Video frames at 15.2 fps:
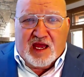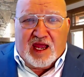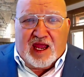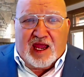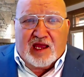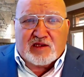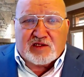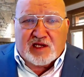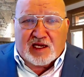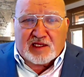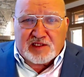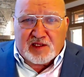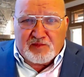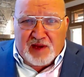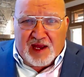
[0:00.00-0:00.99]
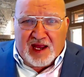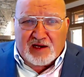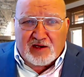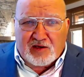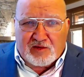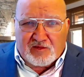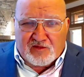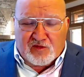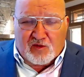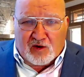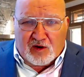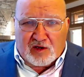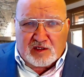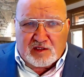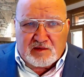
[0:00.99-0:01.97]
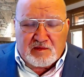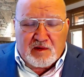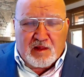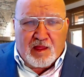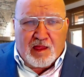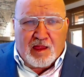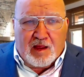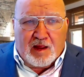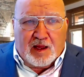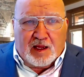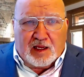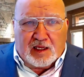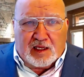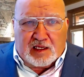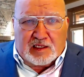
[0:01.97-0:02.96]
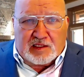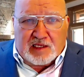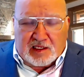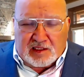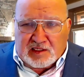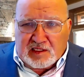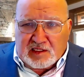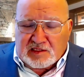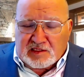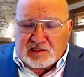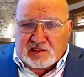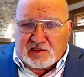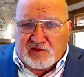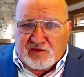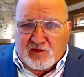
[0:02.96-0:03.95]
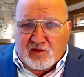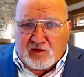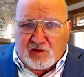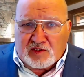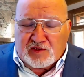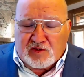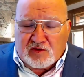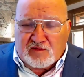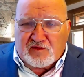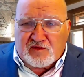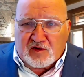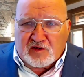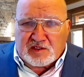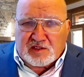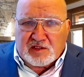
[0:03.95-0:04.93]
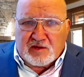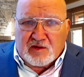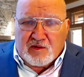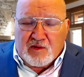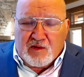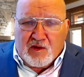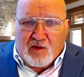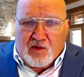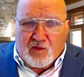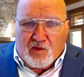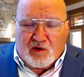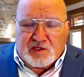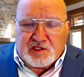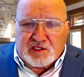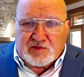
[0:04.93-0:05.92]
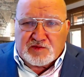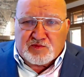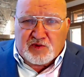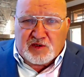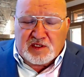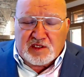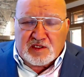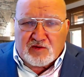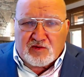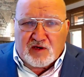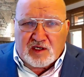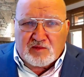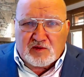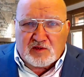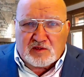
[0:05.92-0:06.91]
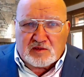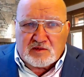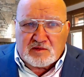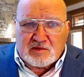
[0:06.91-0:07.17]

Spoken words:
and got the patent for it in 1964 on June 1st, which is pretty incredible.